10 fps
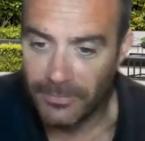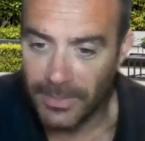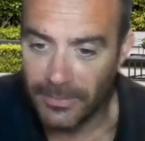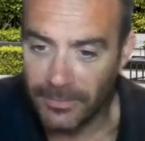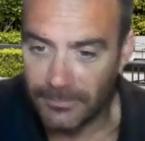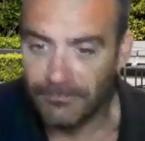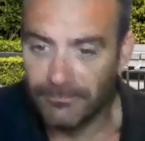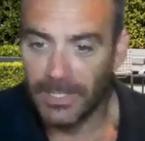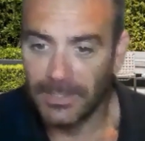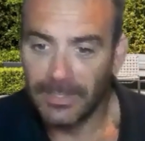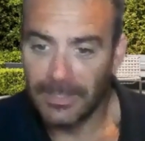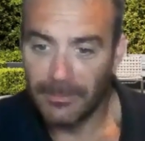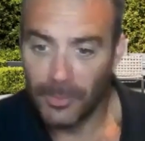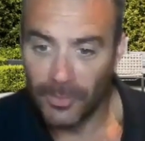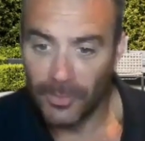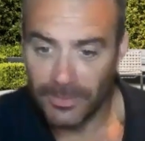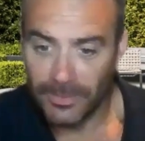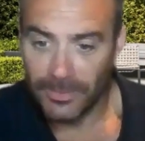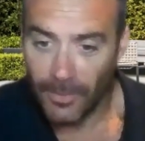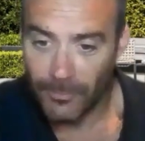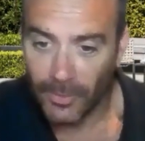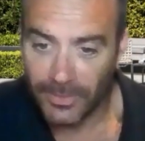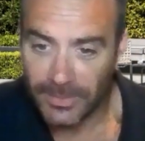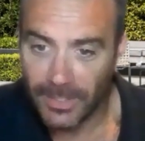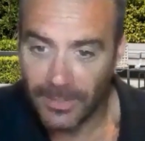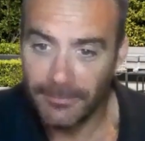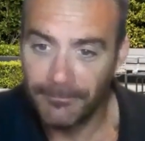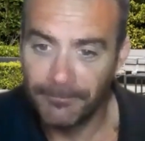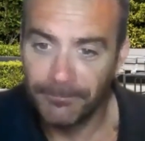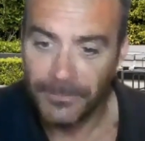That they just end up dying. So hopefully I can sell them.